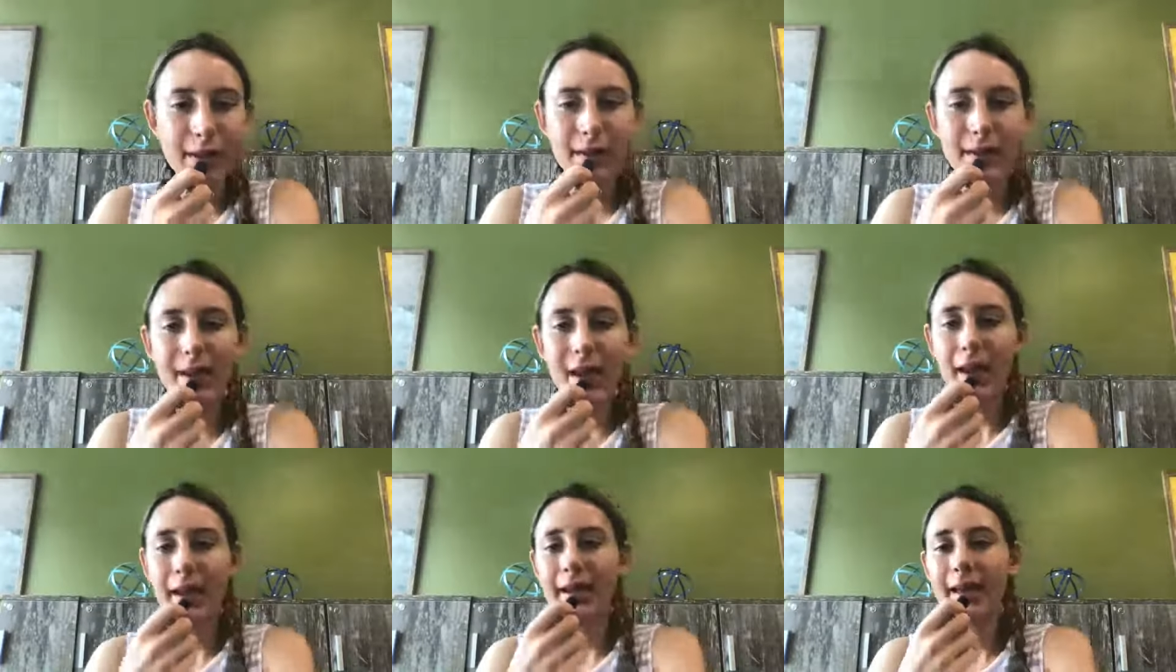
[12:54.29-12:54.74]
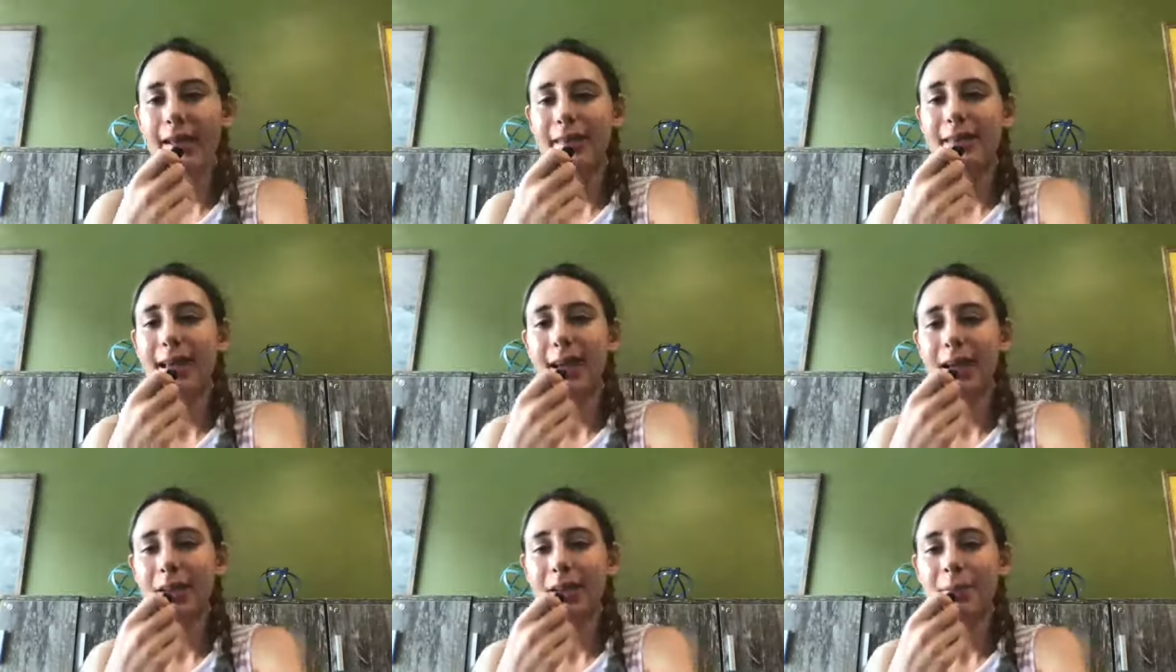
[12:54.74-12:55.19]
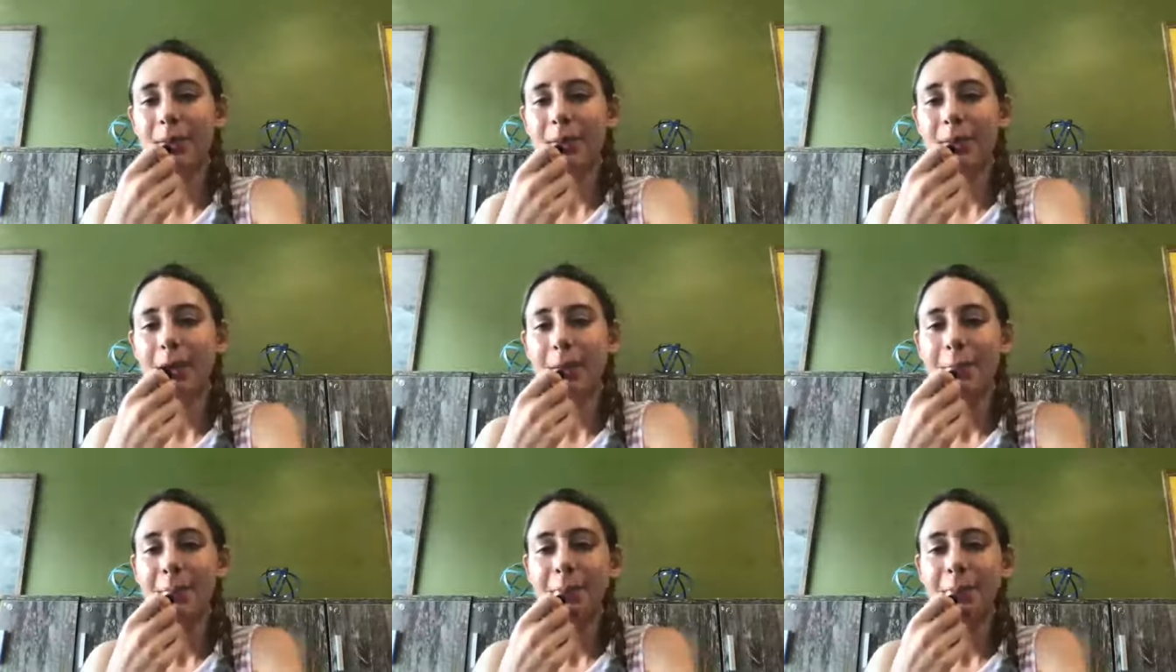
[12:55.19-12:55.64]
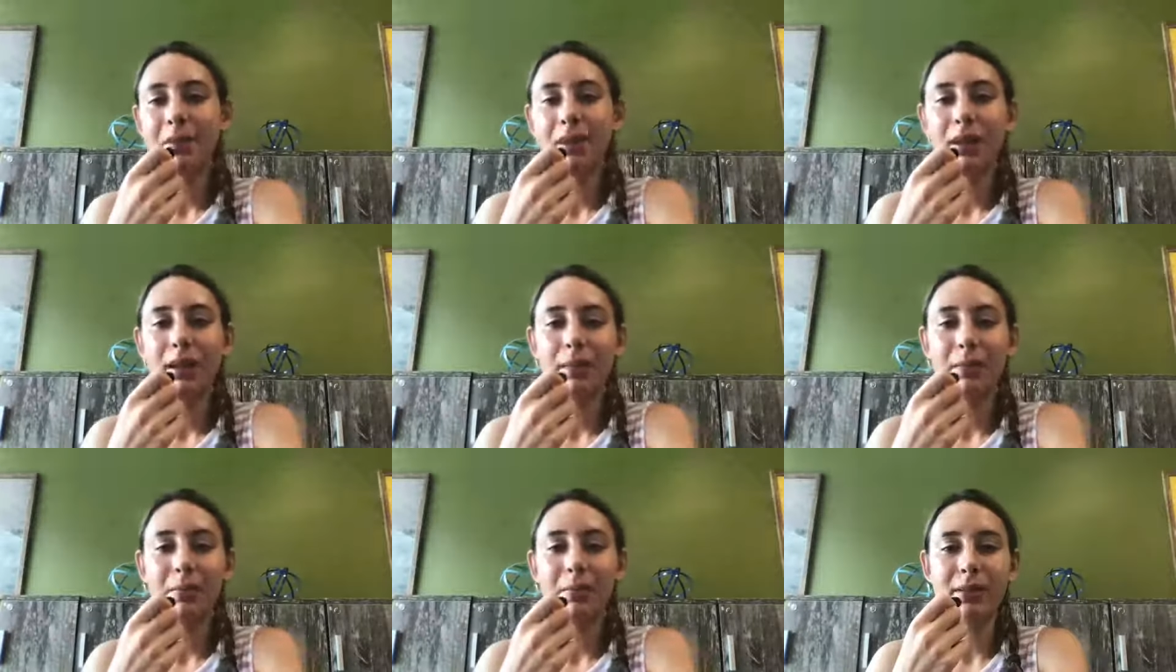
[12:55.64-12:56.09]
Yeah, I get that as well.
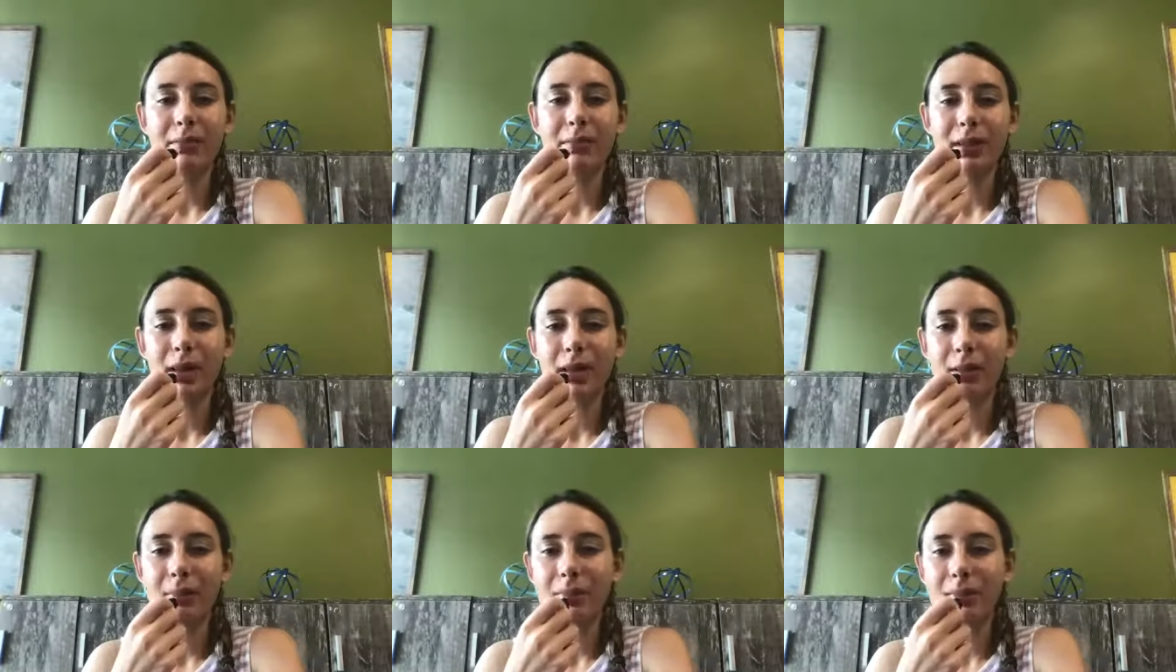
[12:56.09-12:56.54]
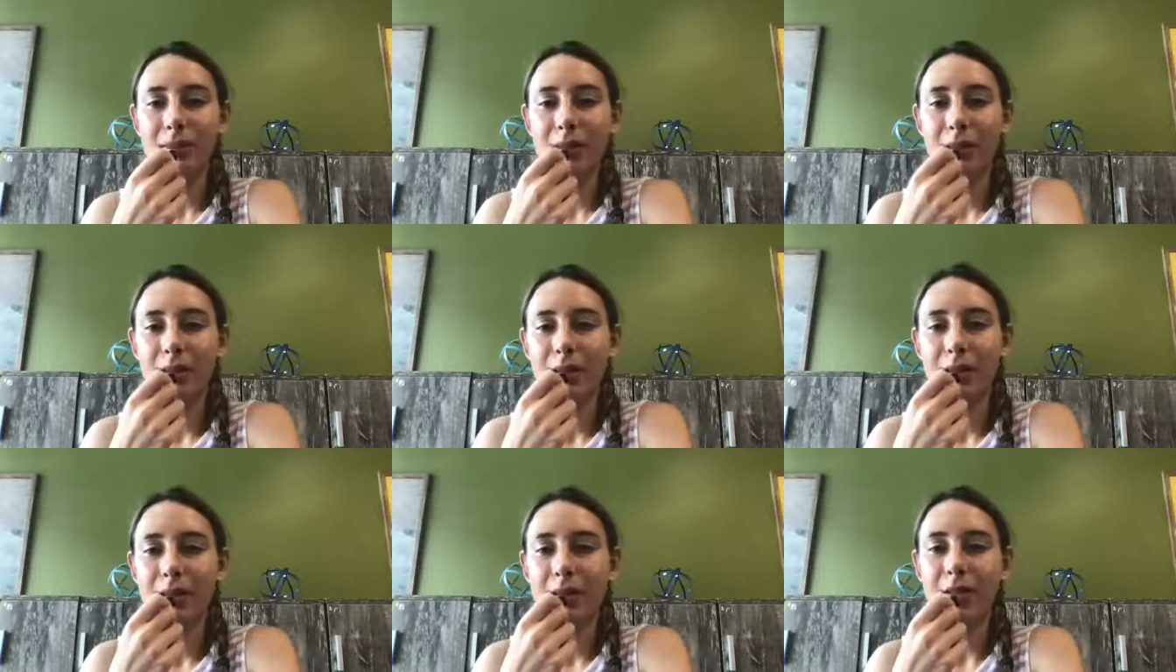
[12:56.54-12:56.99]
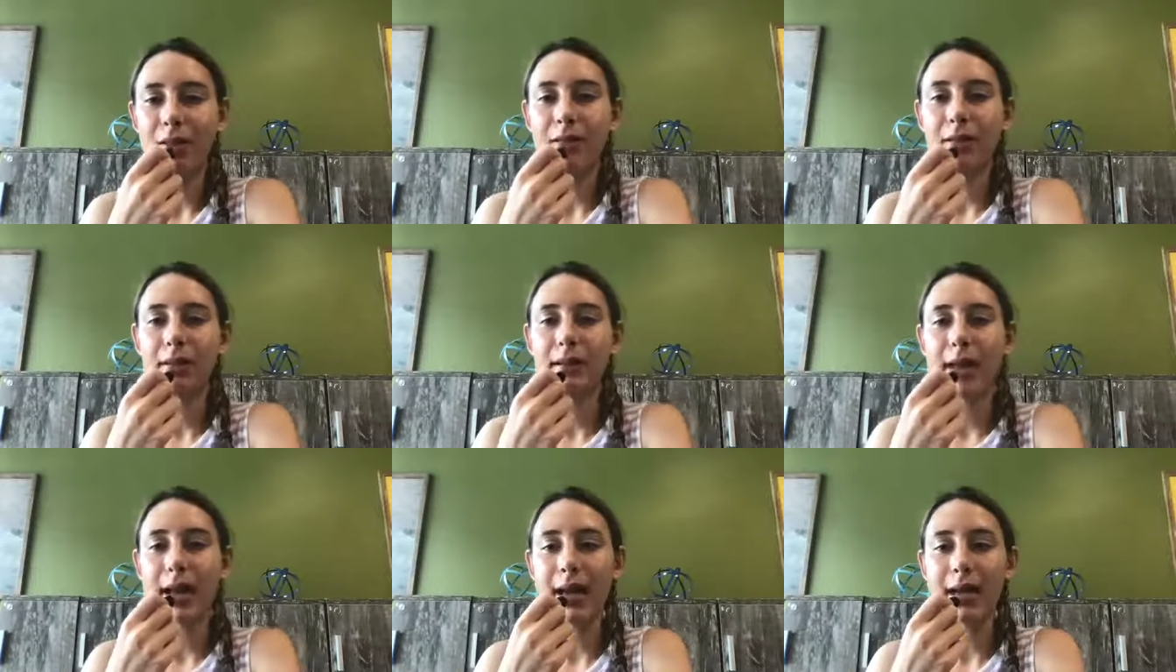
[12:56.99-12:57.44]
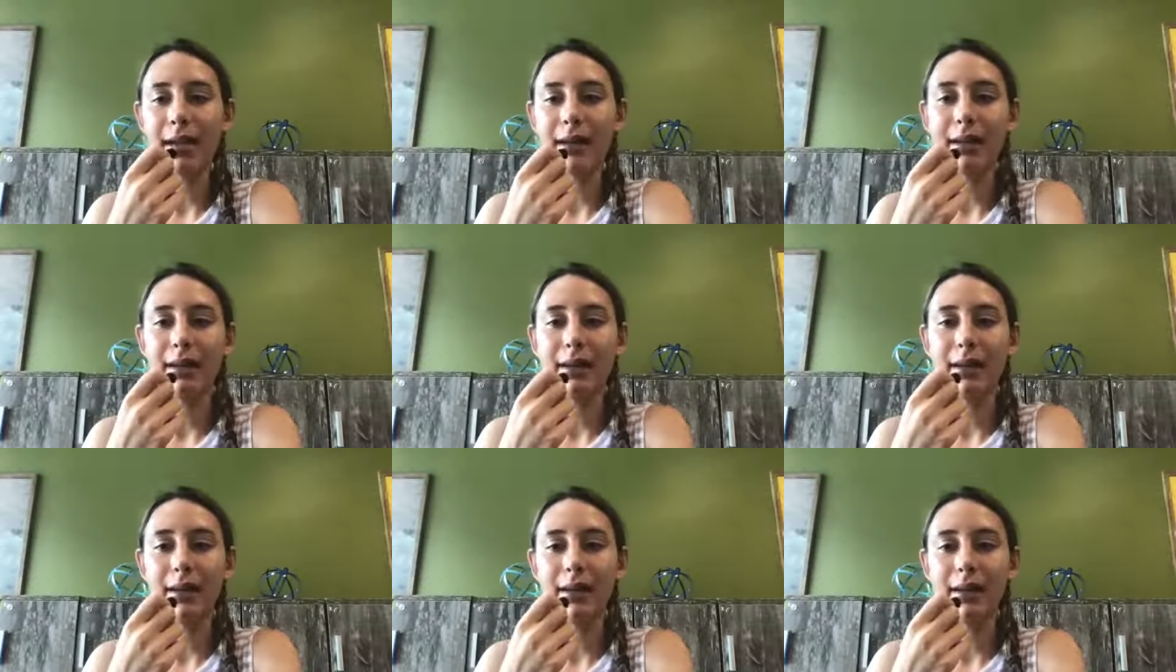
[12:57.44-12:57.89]
Um, sometimes you'll
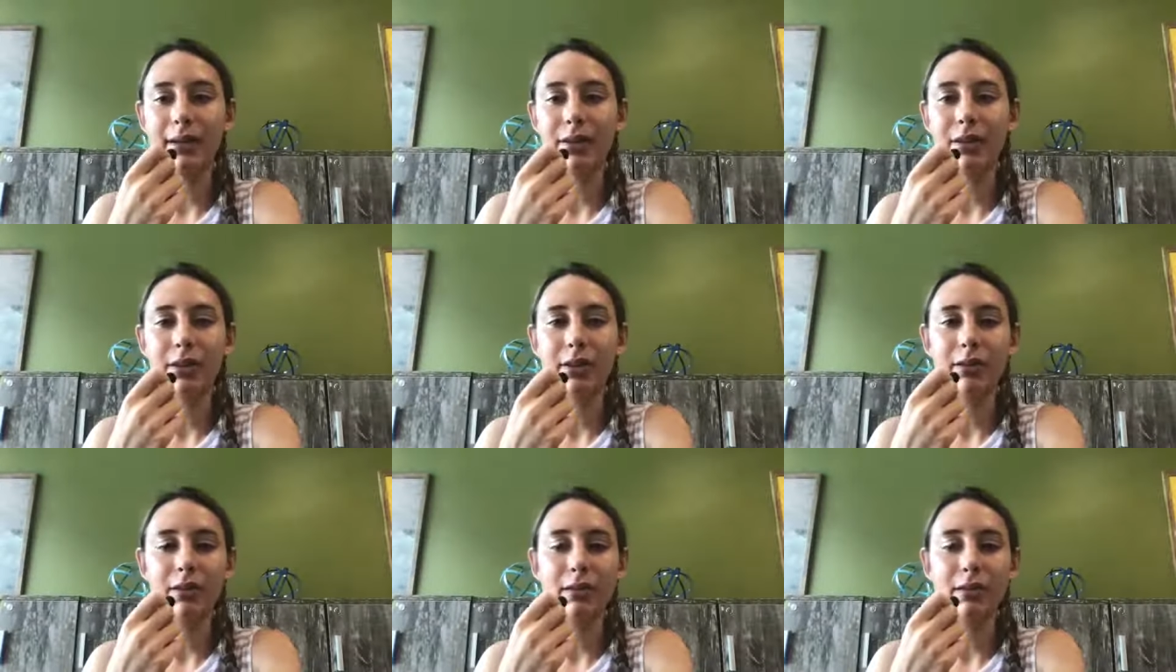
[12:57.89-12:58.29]
get in a